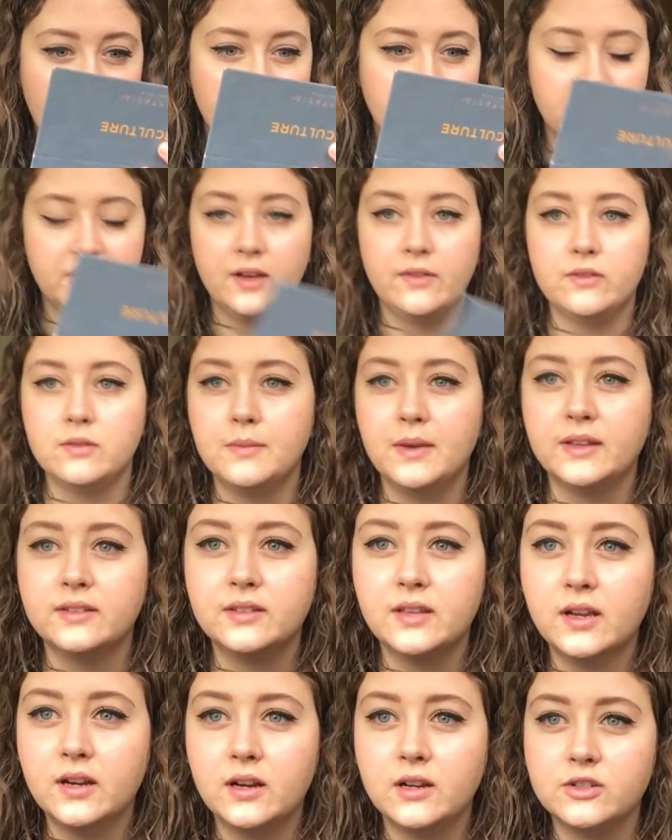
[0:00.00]
was having
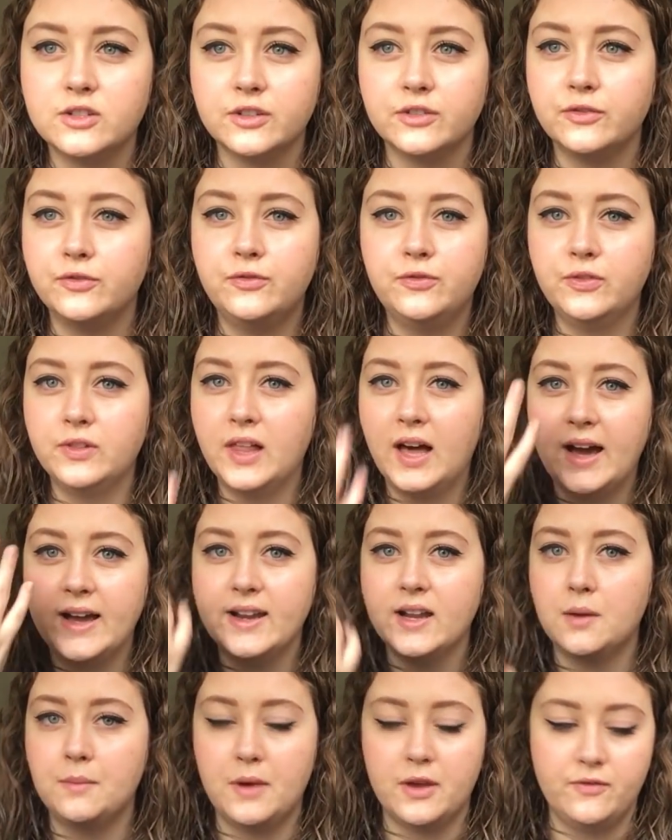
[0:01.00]
mascara just
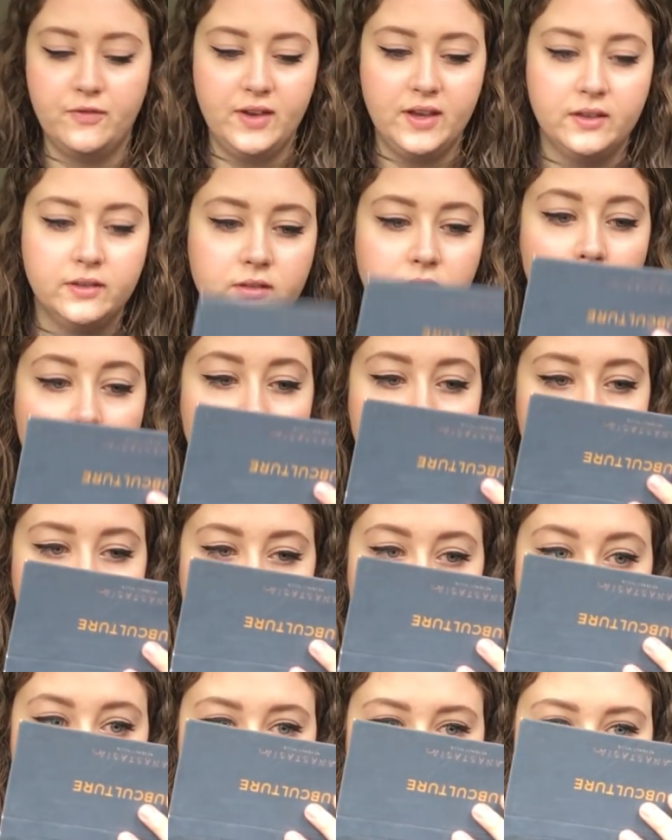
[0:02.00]
fly down my face
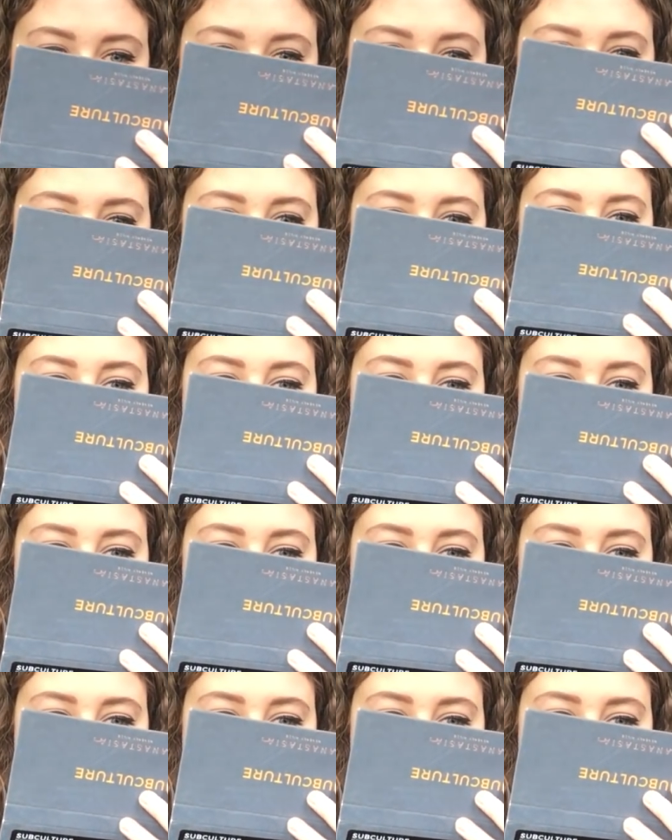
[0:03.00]
always.